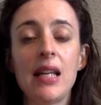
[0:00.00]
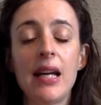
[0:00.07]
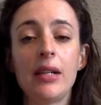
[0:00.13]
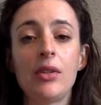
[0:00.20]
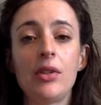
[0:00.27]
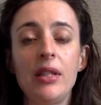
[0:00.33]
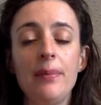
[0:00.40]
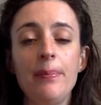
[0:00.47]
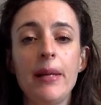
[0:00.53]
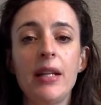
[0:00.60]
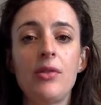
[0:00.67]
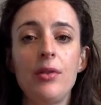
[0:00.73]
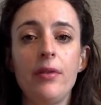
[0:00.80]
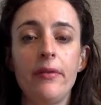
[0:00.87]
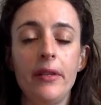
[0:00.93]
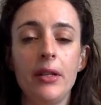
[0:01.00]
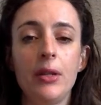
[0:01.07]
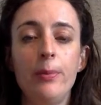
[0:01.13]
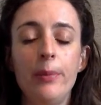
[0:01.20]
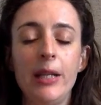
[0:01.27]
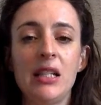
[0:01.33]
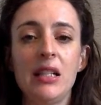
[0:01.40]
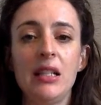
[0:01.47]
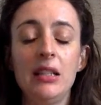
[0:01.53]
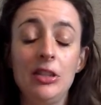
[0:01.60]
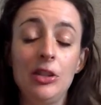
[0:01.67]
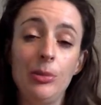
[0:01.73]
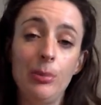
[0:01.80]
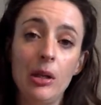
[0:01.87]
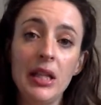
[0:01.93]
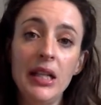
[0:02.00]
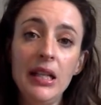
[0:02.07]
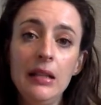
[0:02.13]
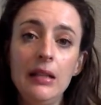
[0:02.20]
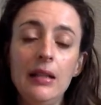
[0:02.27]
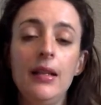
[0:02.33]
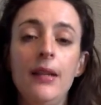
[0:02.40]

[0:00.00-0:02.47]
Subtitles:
actually makes you feel better in your body.